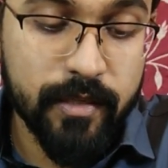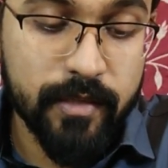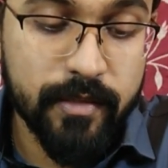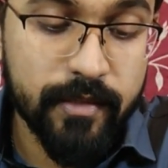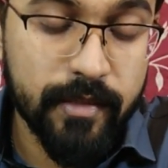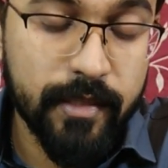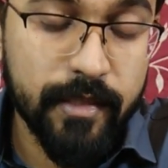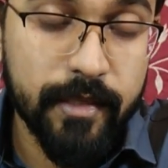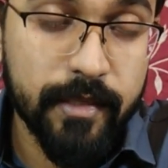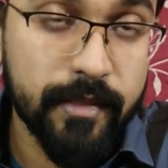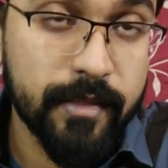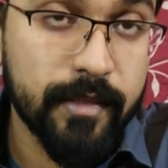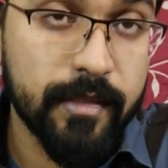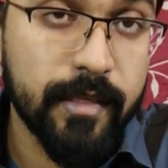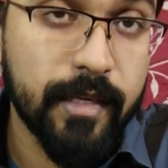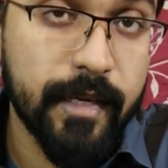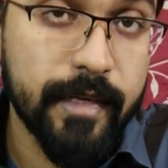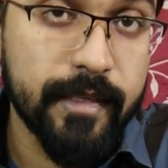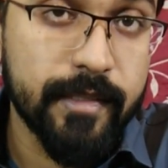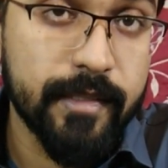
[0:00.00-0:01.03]
seeking the
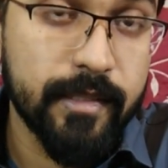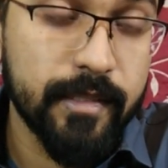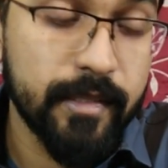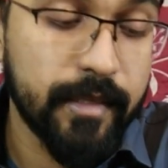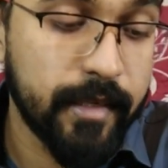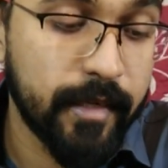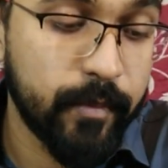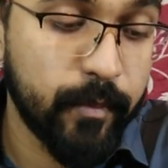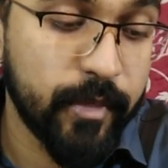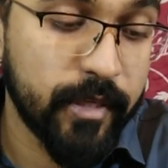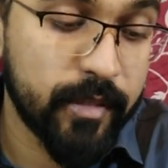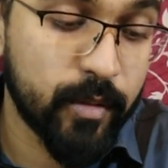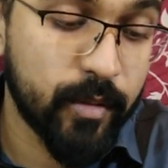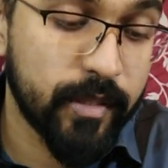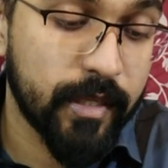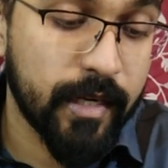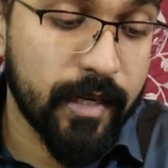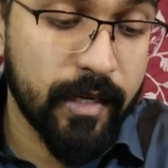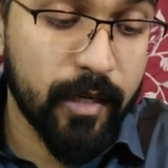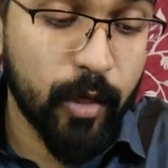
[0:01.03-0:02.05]
light, and based on
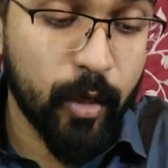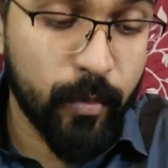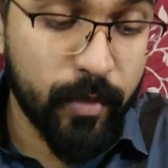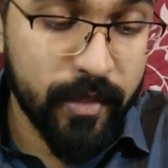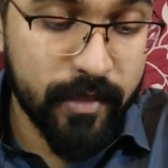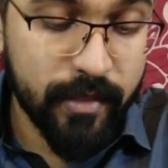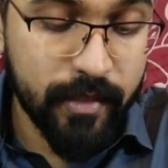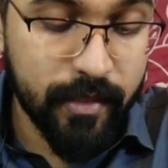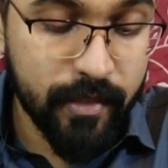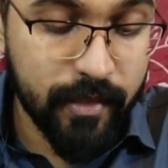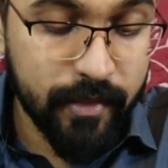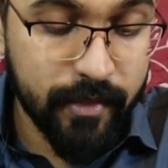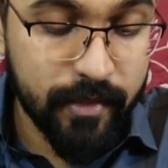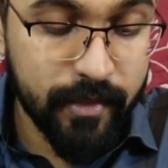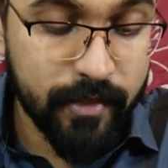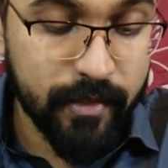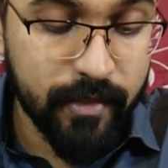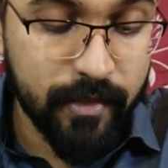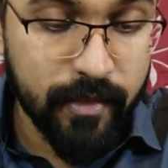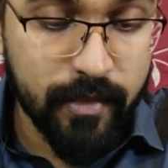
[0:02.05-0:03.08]
that it will operate the LED.
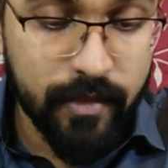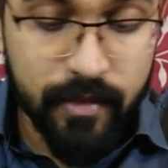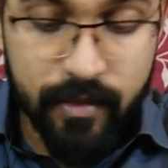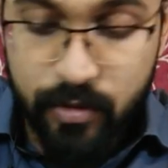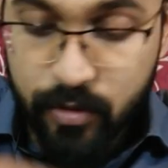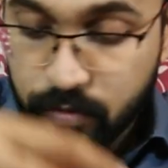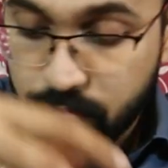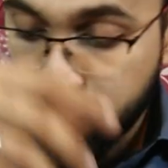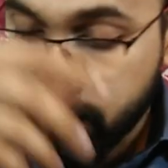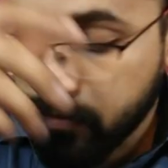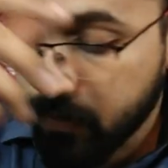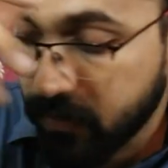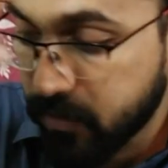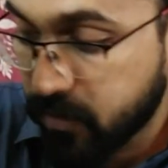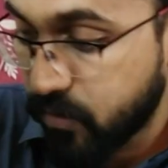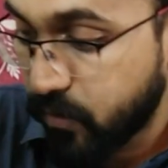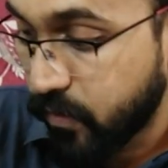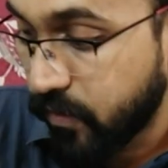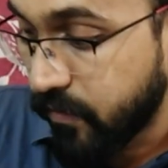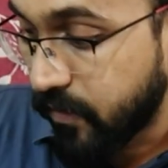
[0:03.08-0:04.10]
So
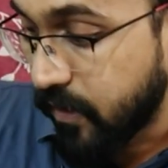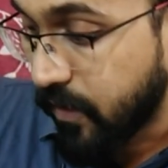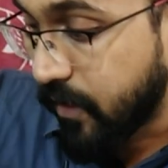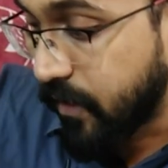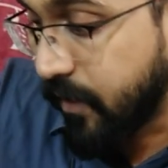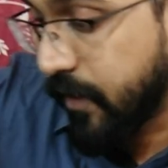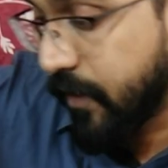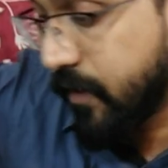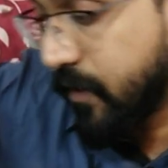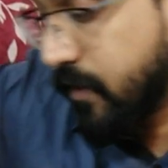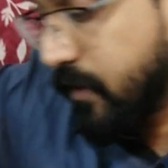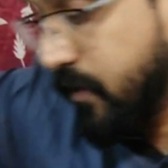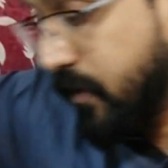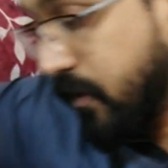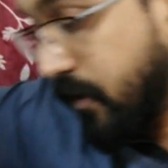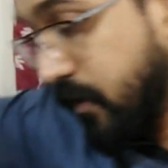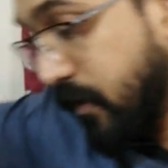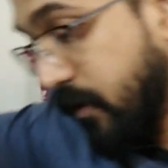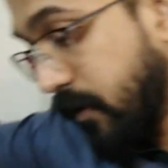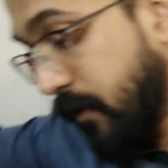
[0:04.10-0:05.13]
first we will connect
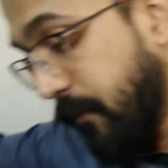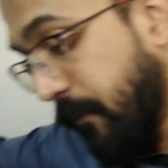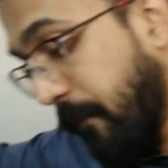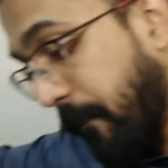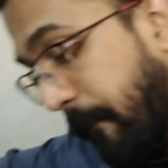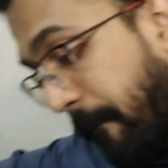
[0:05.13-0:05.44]
the